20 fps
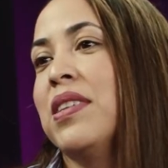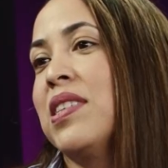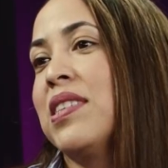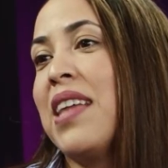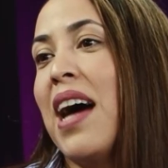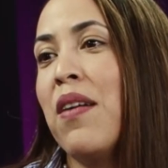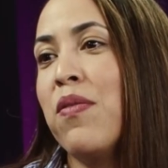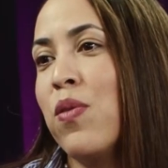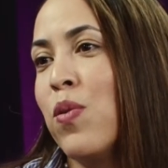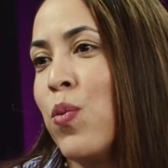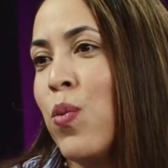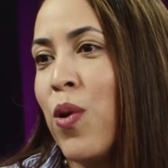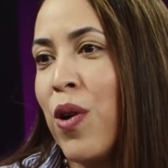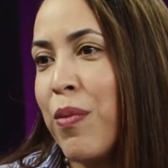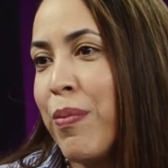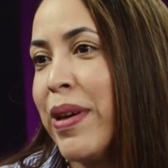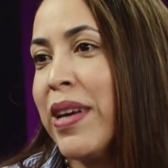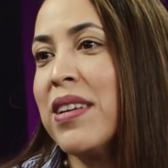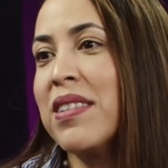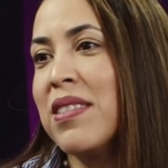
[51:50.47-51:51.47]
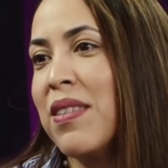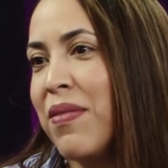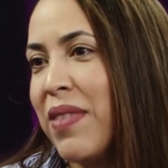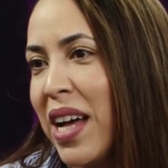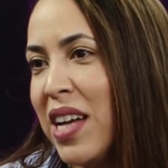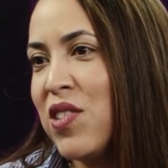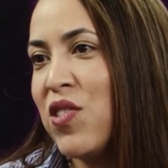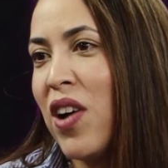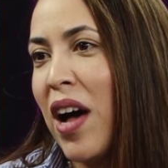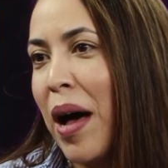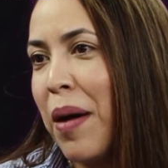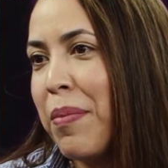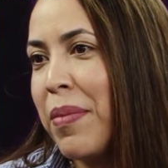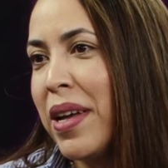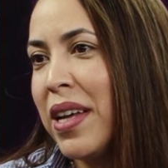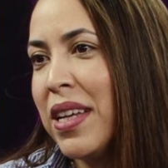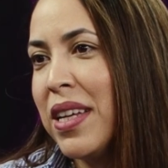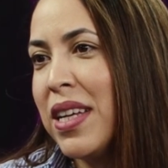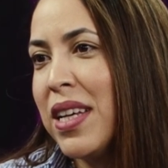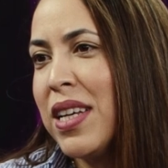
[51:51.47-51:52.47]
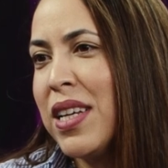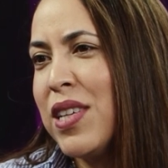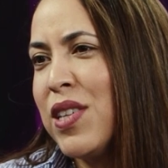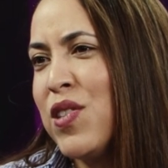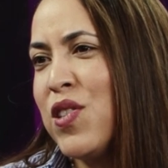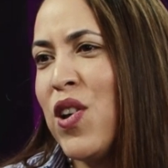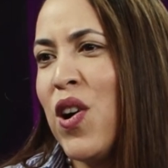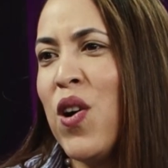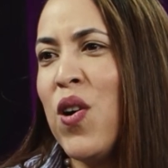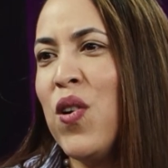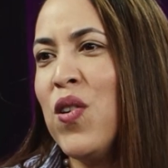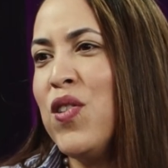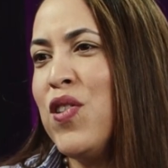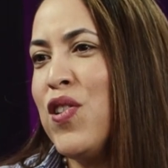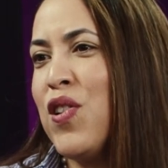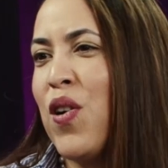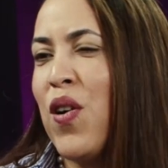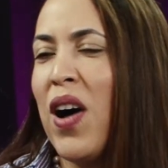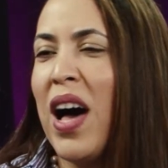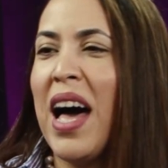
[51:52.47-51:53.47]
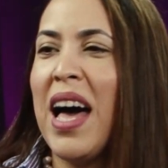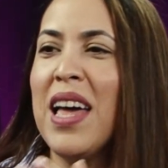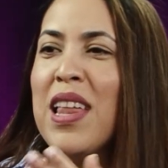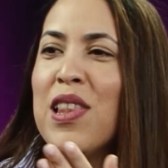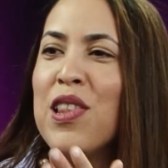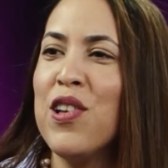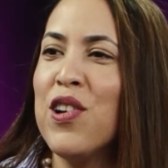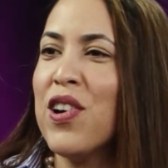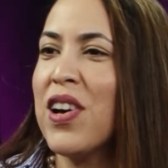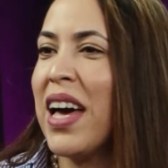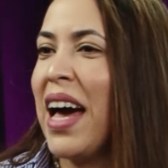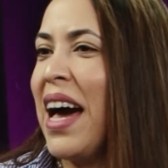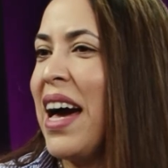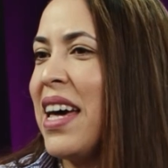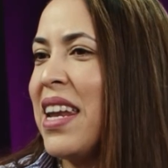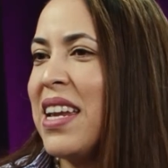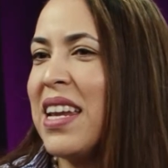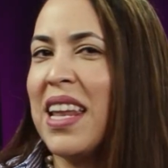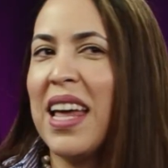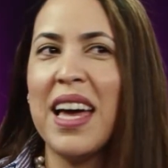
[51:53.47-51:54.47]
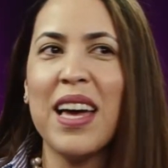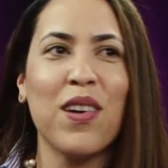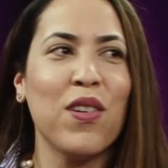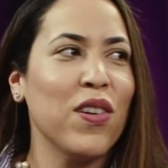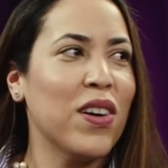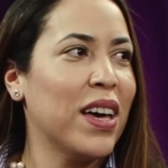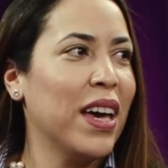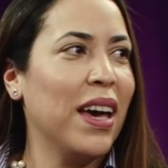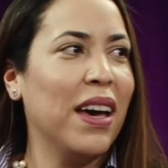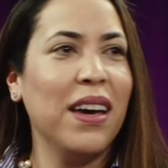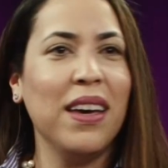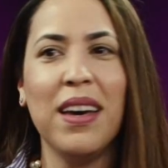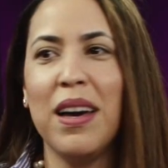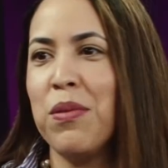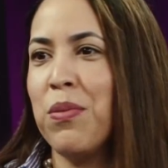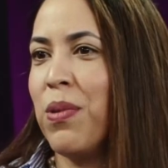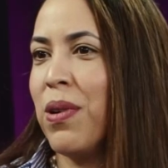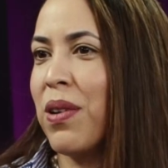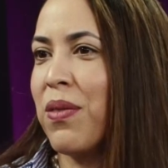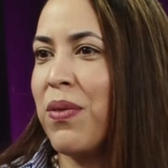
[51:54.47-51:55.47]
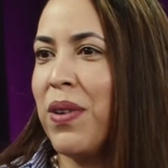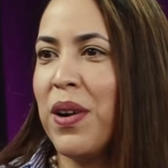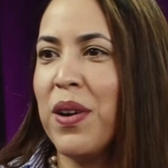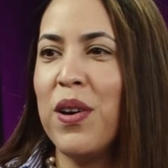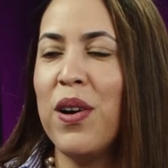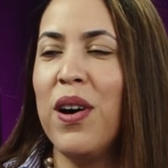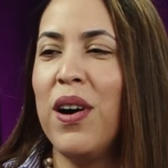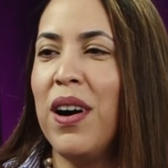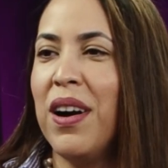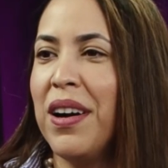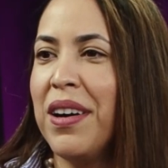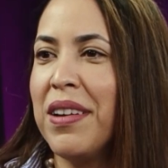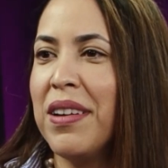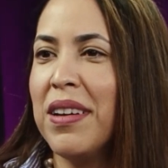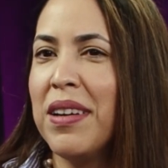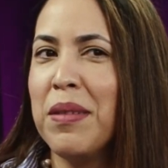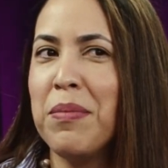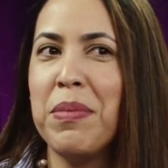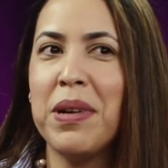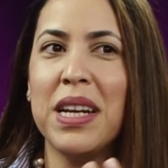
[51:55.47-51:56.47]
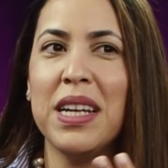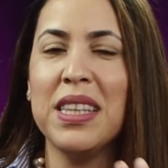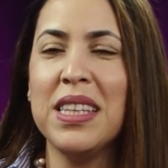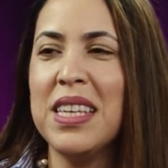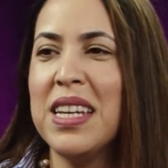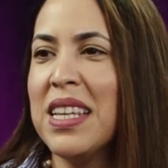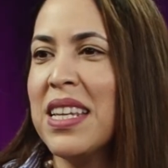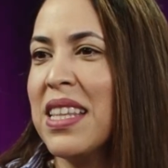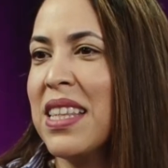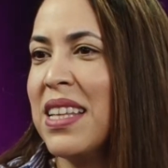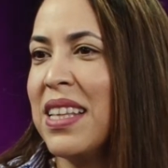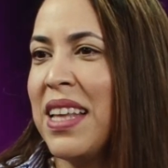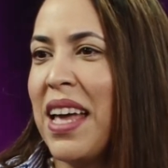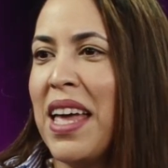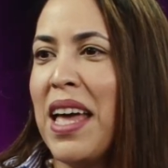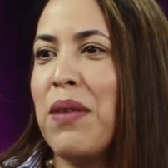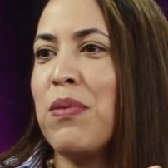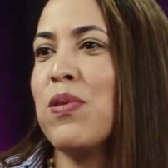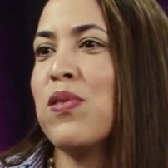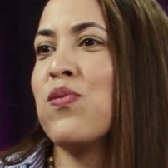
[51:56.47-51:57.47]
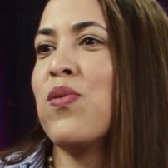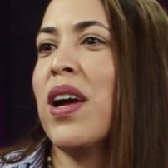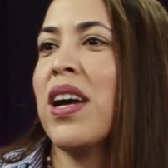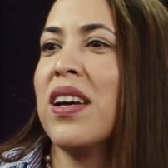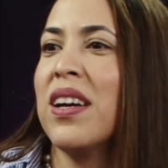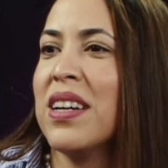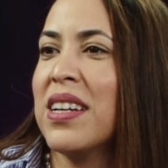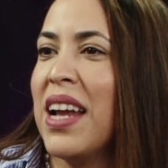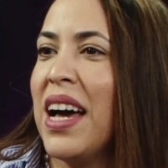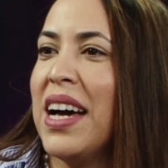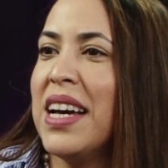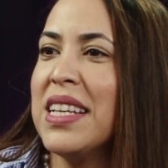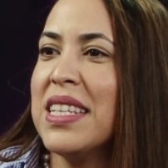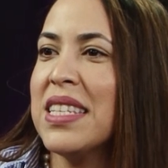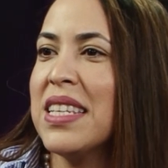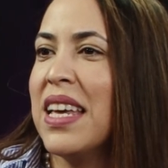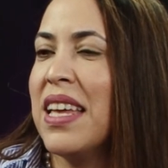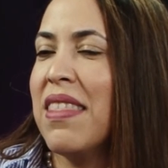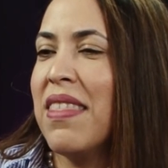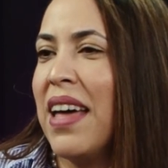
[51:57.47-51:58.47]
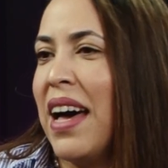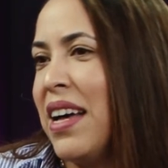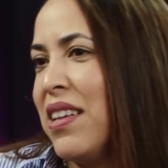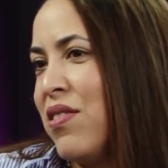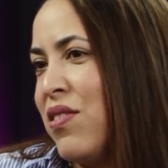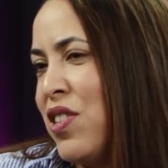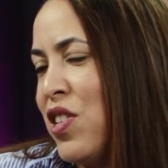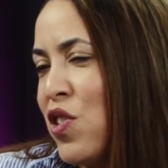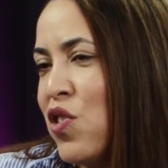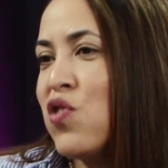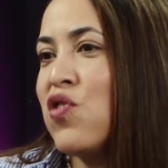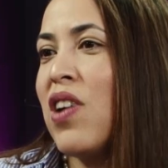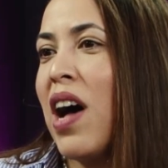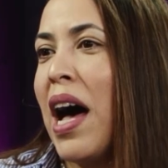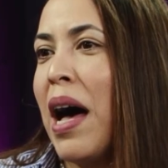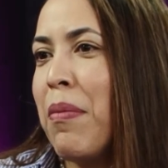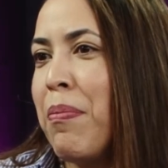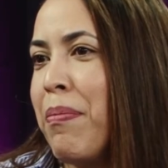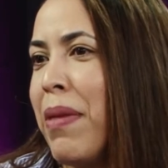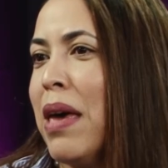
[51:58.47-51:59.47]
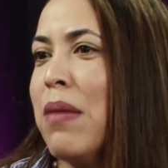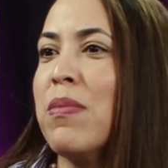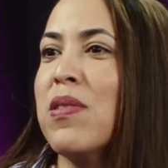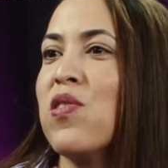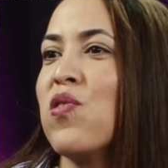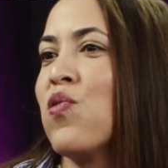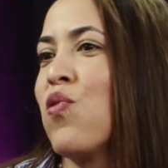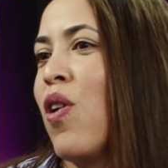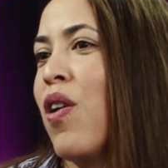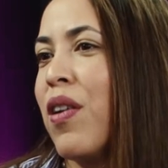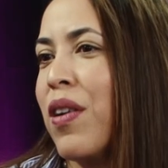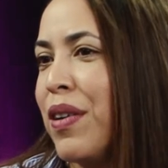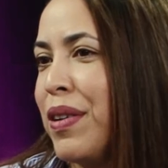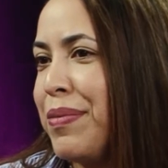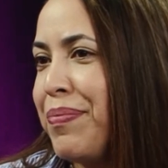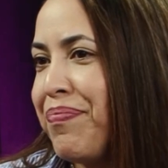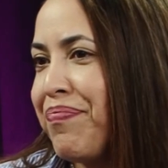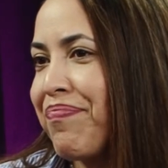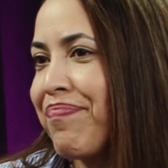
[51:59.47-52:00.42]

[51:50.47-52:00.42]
a staff award because of that job. So, I look at it like, okay, I worked very hard, but at the end of the day, I was recognized, and that this job made me stronger.